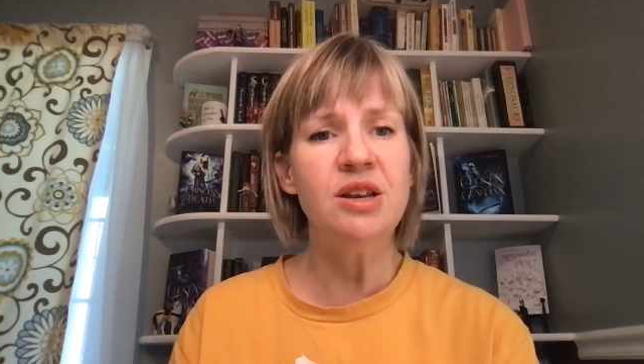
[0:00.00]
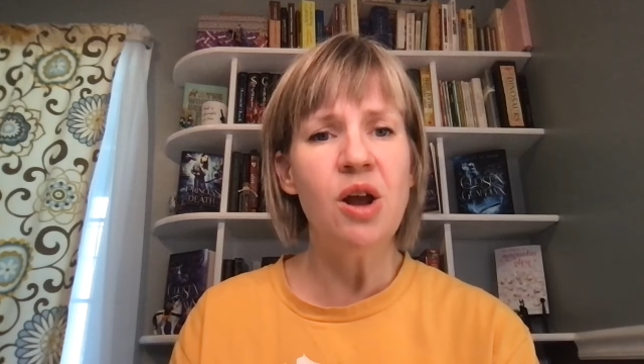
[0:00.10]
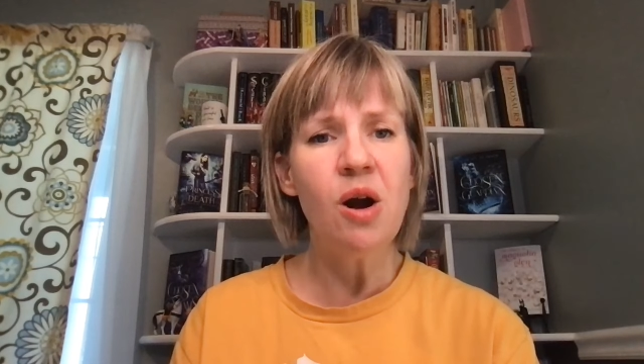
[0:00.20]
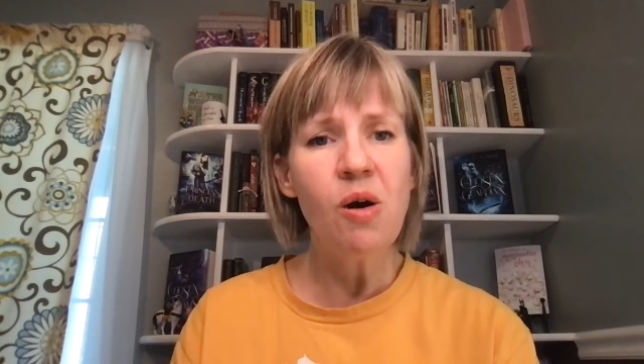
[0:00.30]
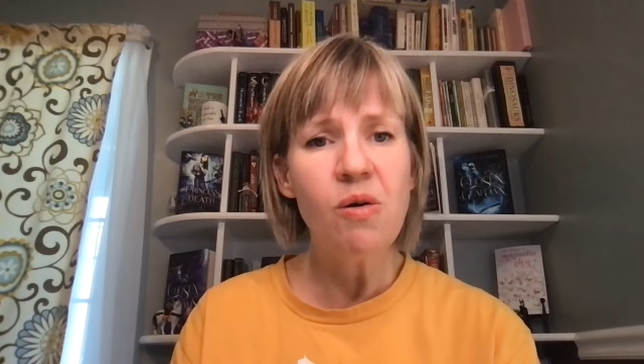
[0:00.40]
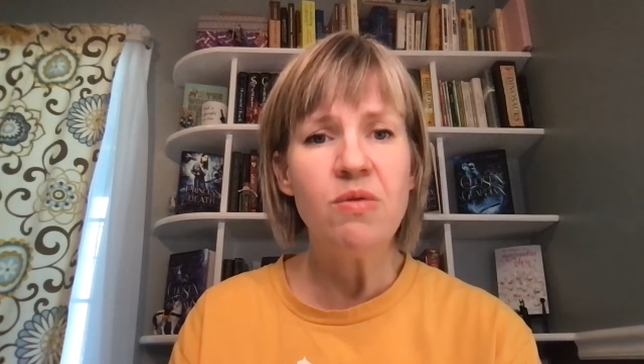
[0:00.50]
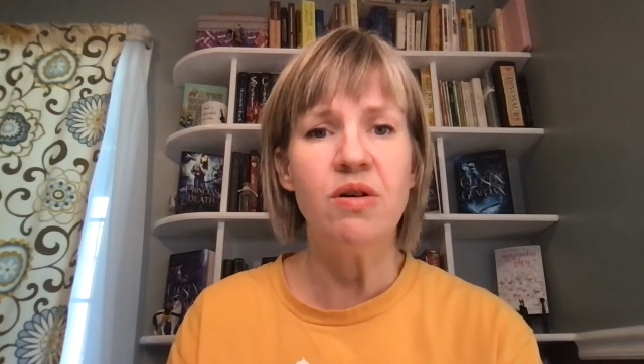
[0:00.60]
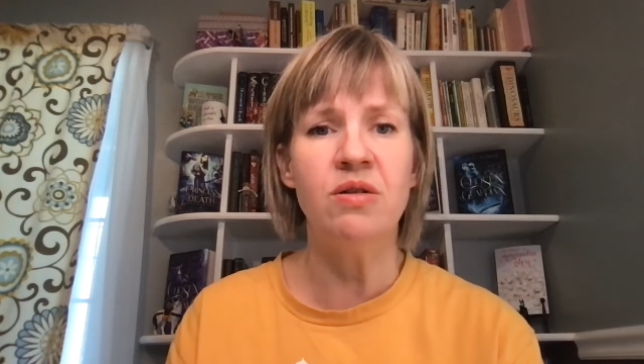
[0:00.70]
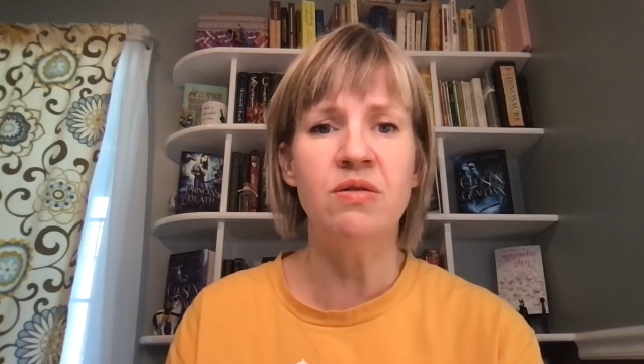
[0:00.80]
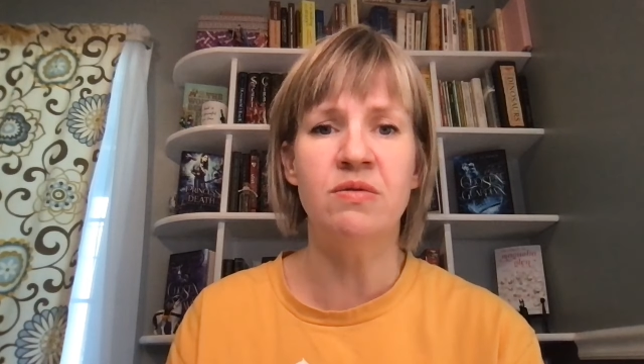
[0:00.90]
No!
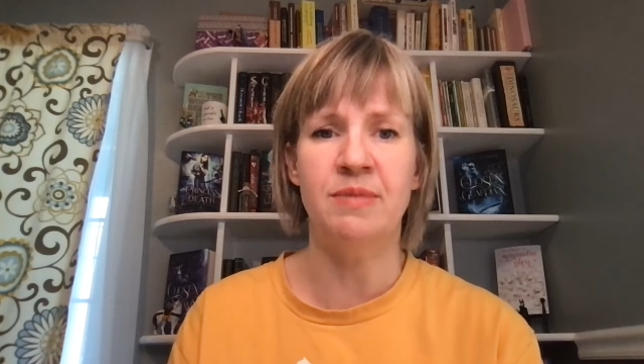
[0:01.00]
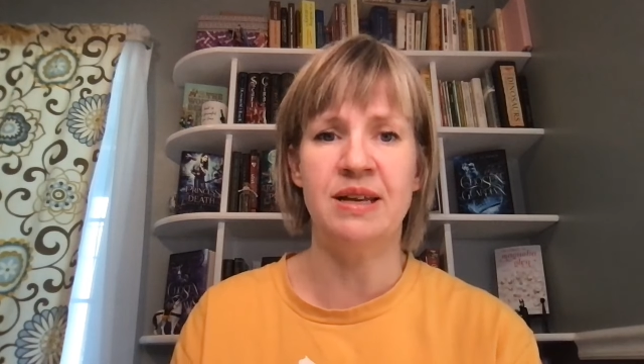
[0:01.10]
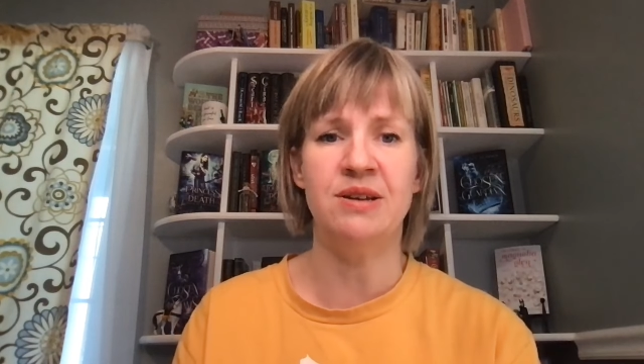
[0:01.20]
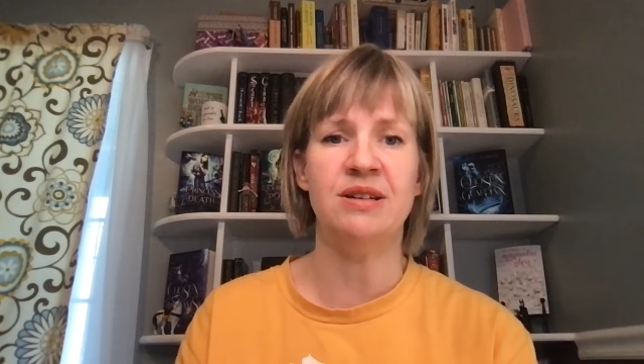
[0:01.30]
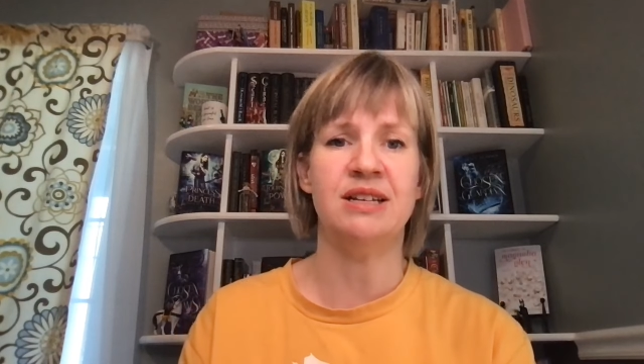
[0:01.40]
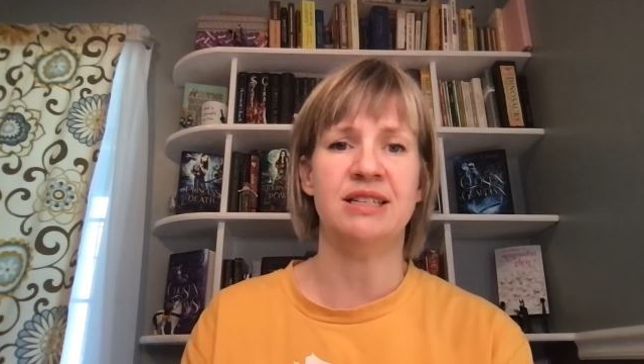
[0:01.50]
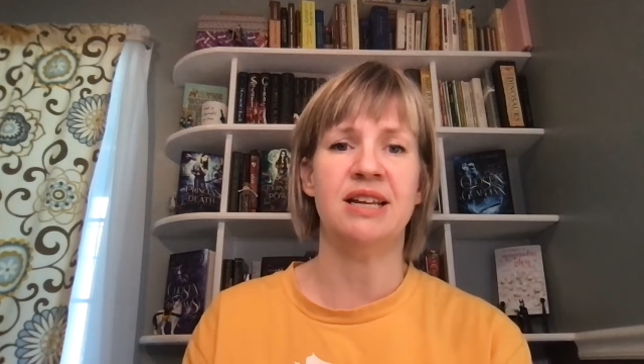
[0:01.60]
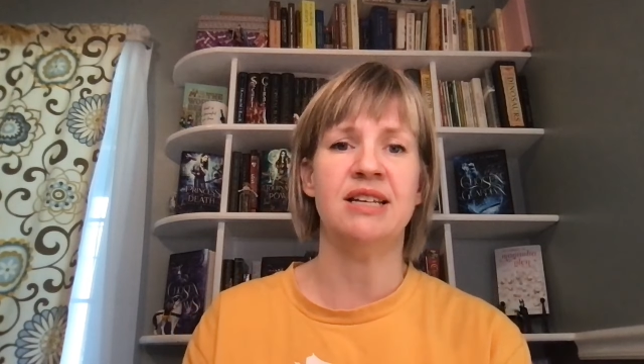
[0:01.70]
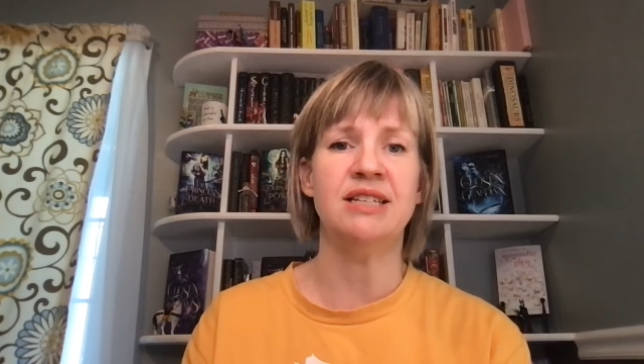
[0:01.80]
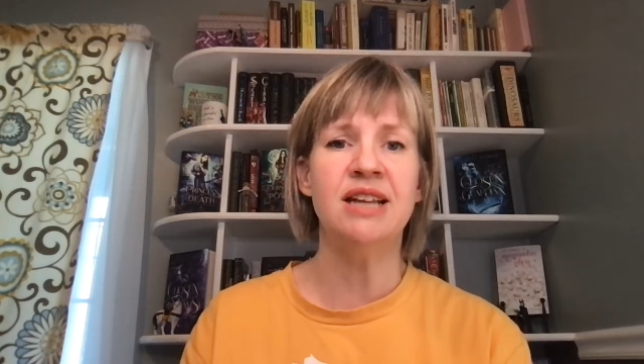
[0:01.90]
Oh my goodness,
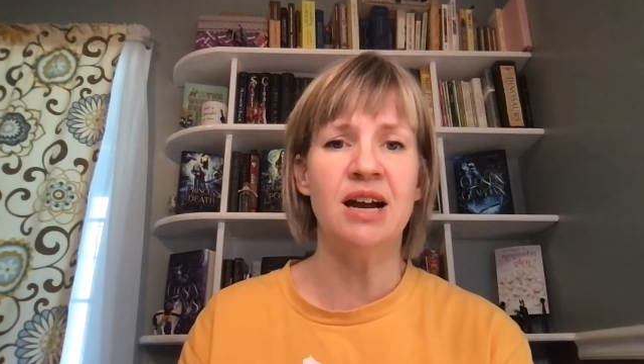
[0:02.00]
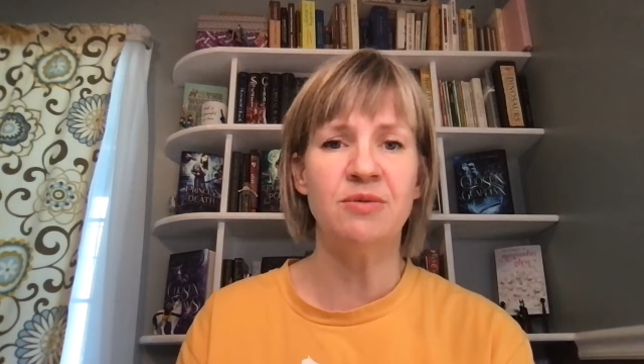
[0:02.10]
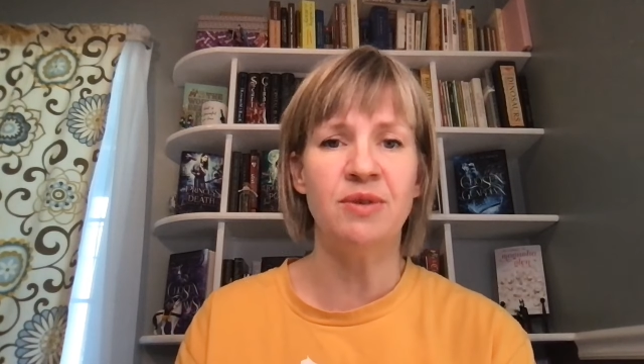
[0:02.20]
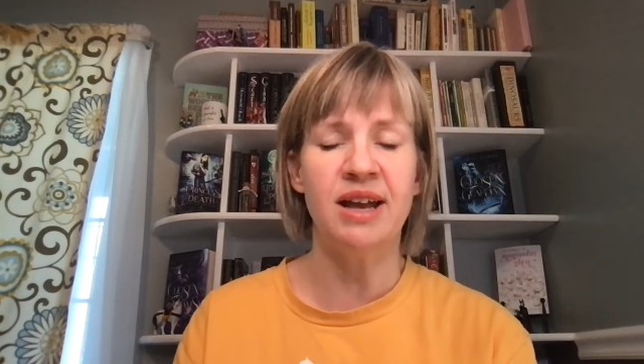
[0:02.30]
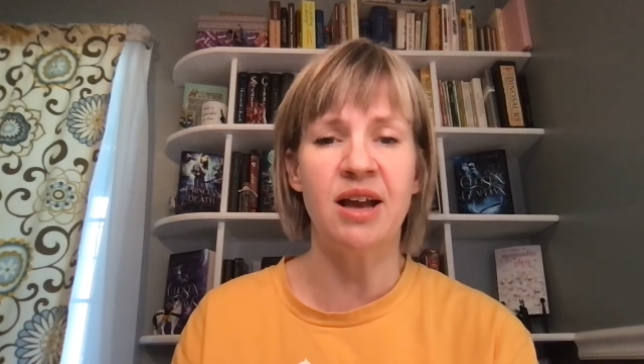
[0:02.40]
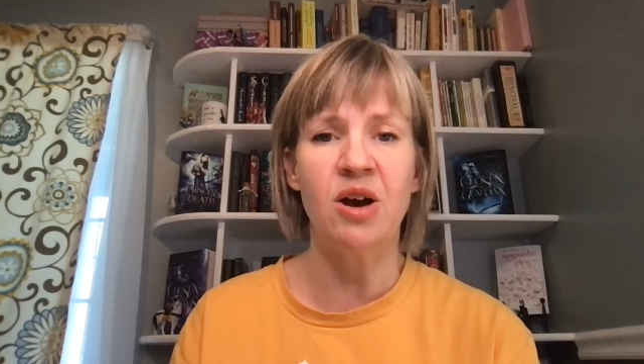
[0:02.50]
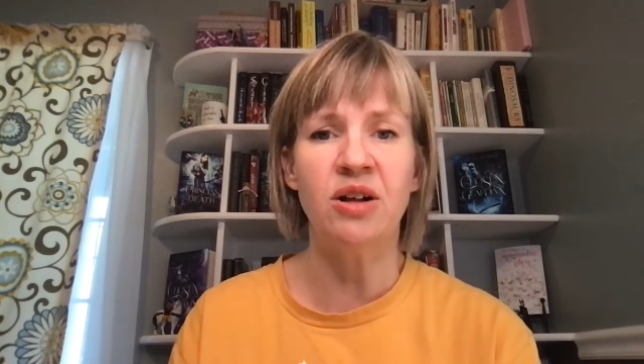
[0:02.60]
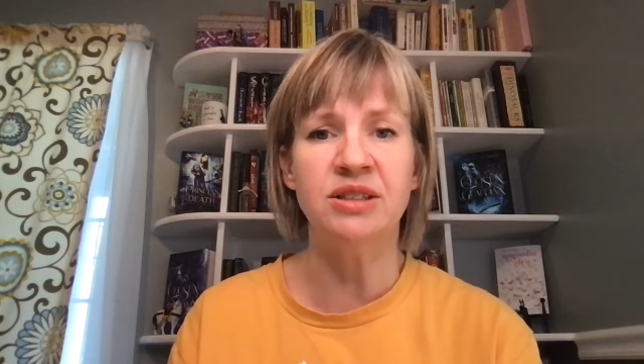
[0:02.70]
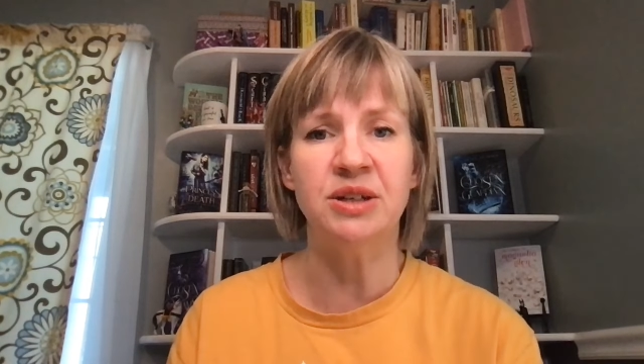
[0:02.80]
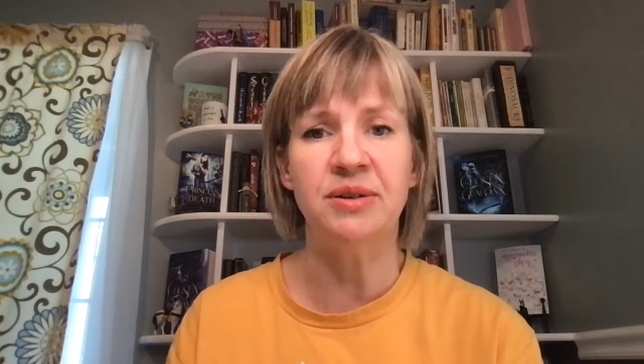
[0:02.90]
that is not why I
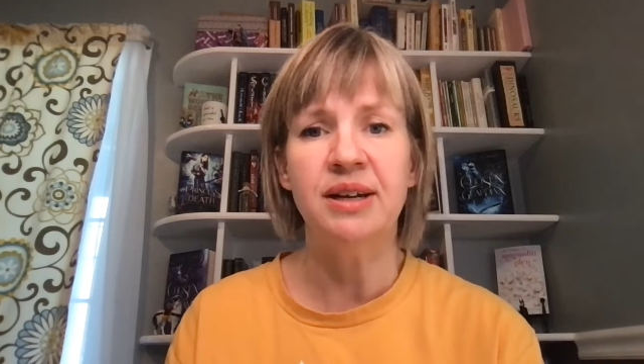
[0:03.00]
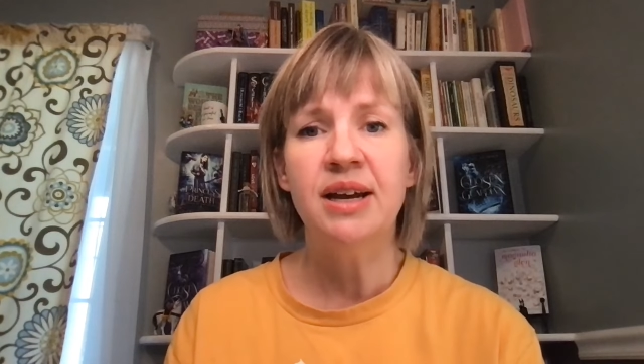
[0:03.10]
called you.